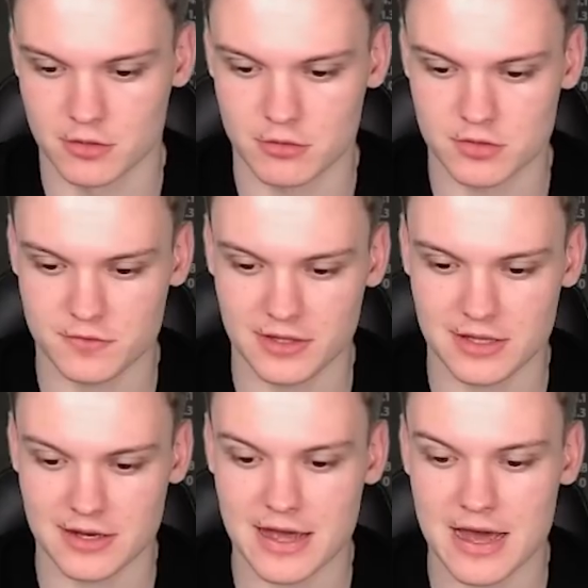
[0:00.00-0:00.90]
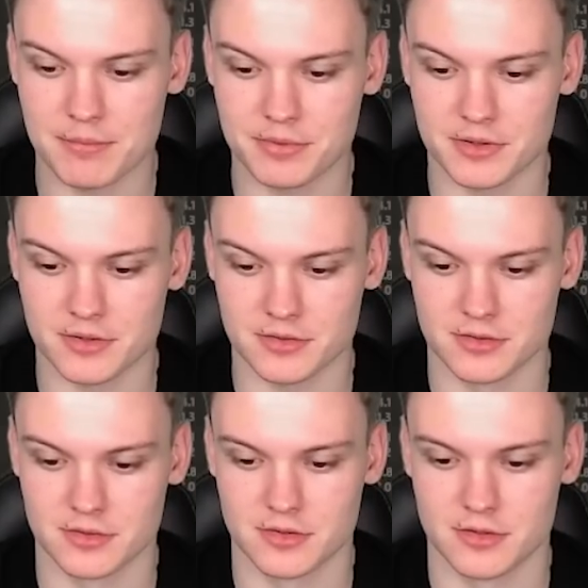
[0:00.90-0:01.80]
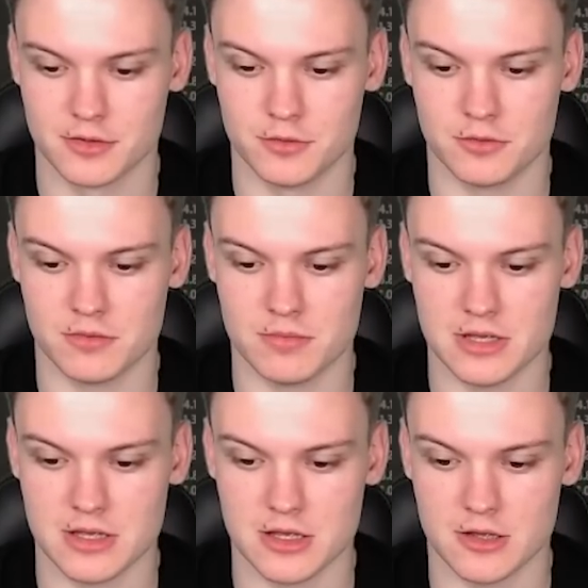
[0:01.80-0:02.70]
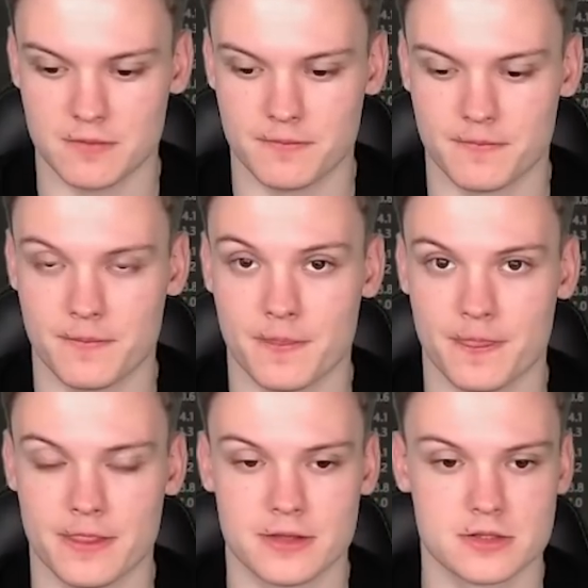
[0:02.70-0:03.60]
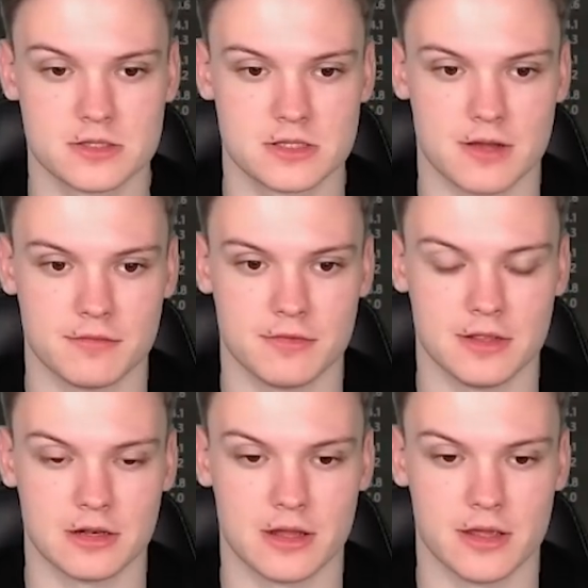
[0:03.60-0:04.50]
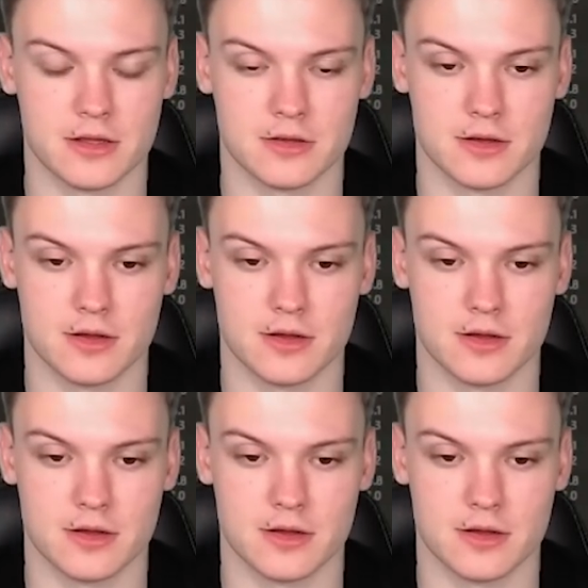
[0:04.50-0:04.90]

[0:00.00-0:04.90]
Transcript: worst thing can happen would be something like